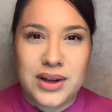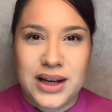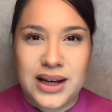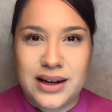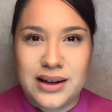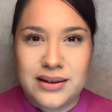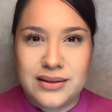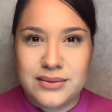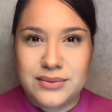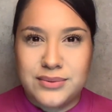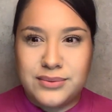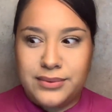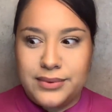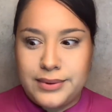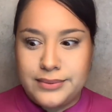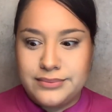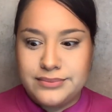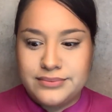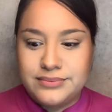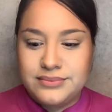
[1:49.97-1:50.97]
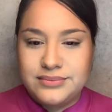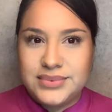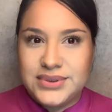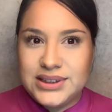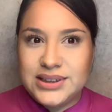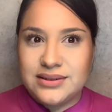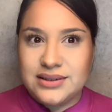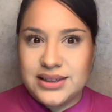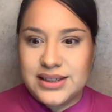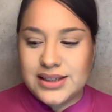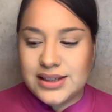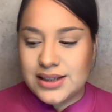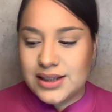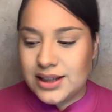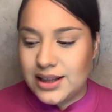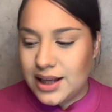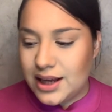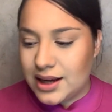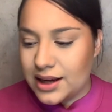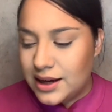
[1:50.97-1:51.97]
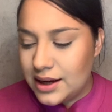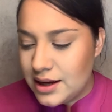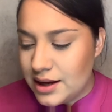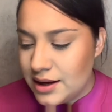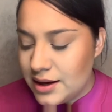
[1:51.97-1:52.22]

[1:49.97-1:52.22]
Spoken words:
Like, well, seriously, like,